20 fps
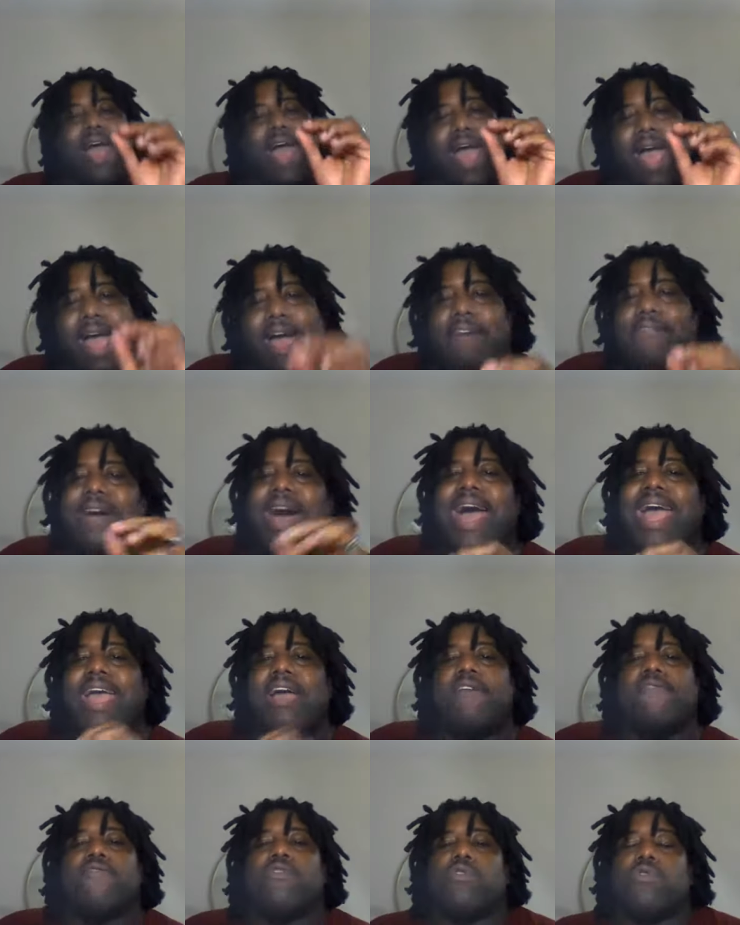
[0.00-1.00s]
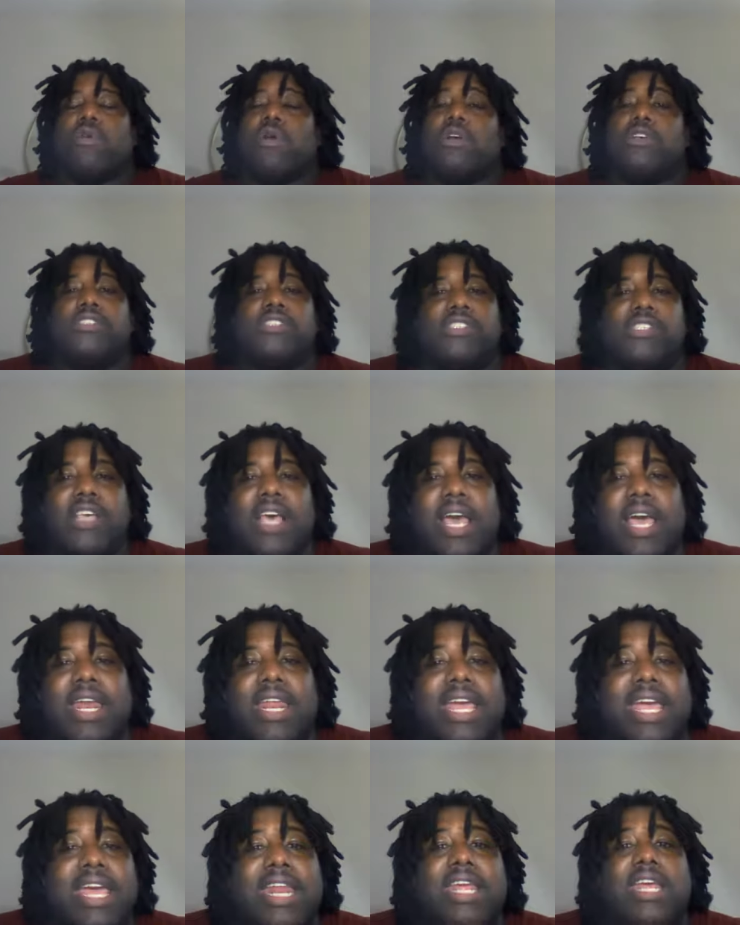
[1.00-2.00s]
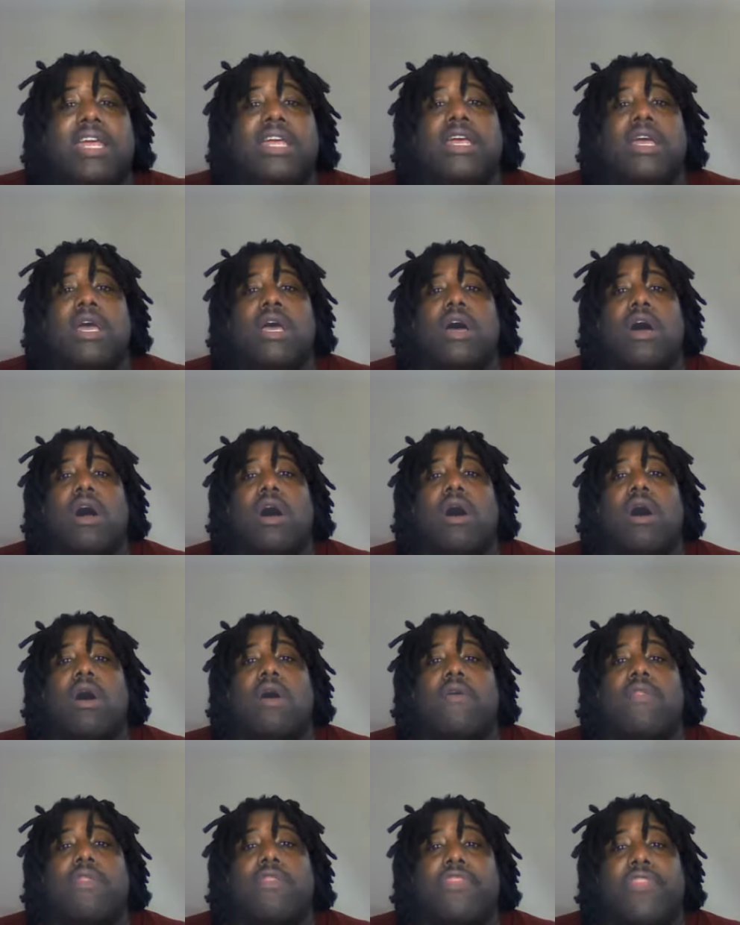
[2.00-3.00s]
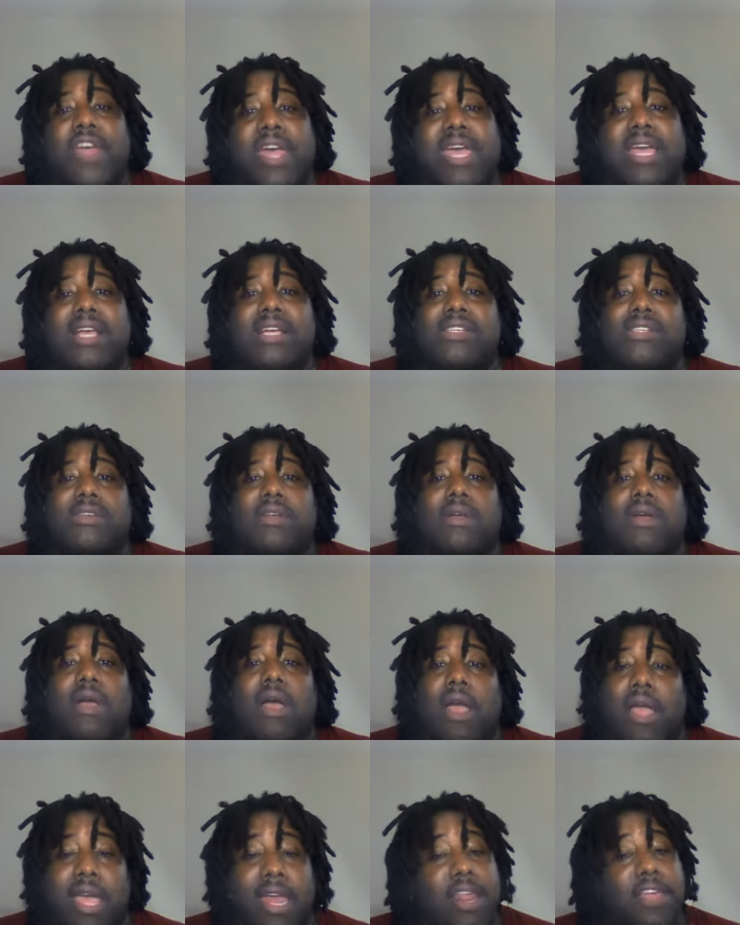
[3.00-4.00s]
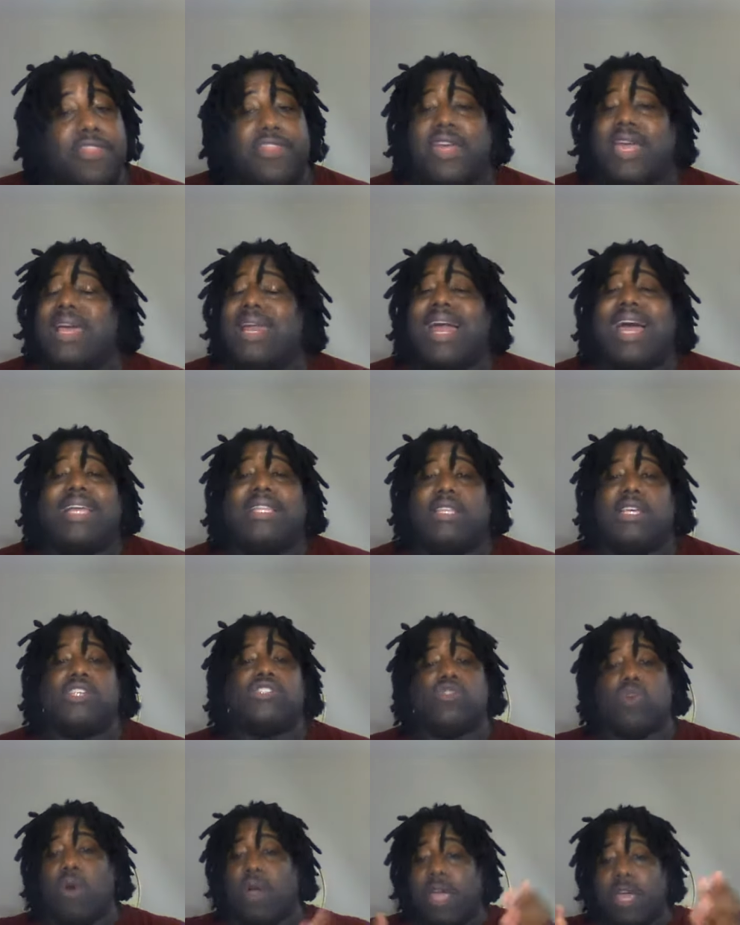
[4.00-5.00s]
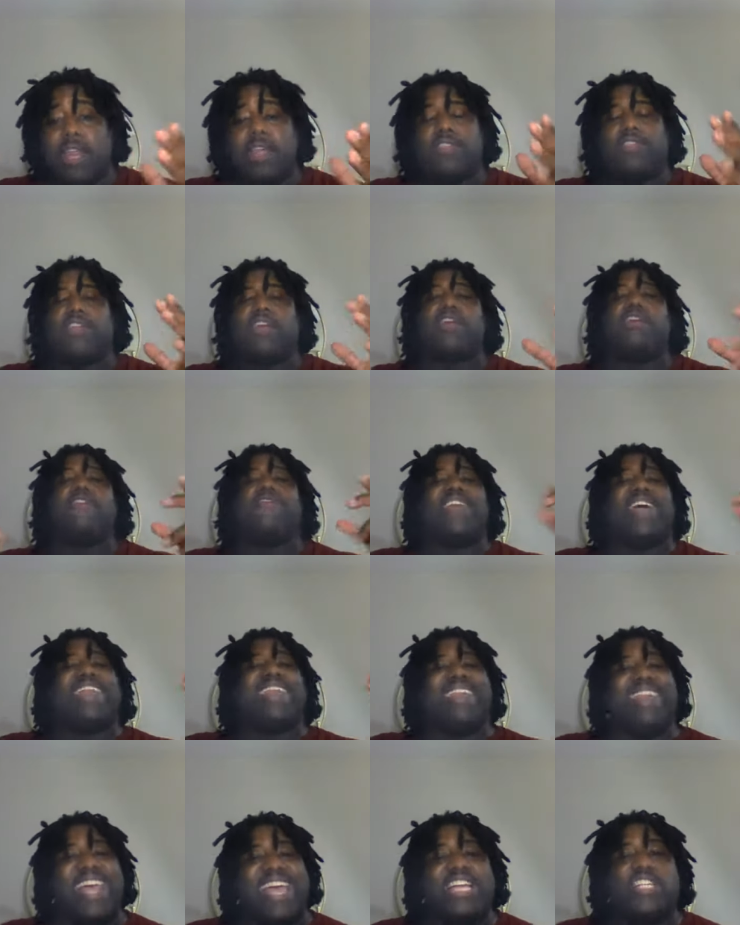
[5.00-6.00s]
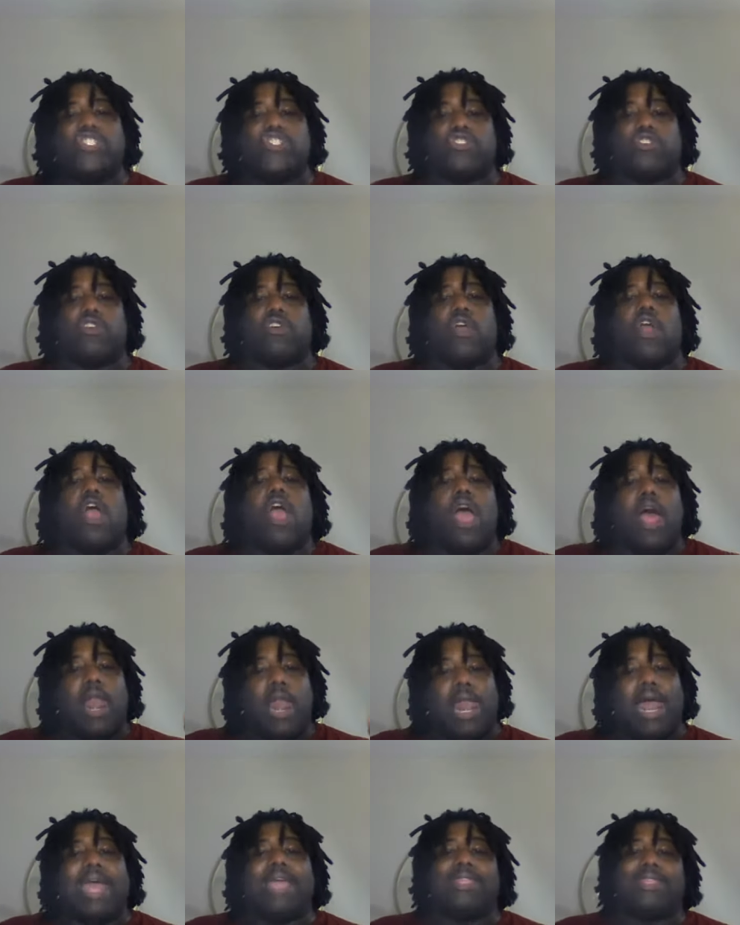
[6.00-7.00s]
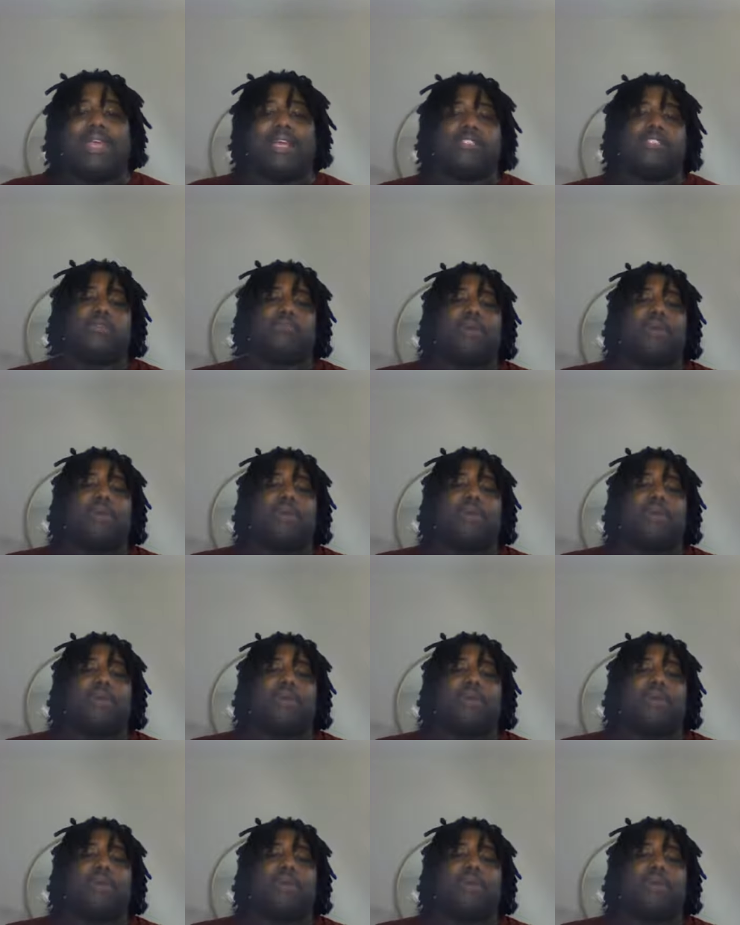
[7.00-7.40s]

have I ever said any things, anything like this or anything of that nature like that to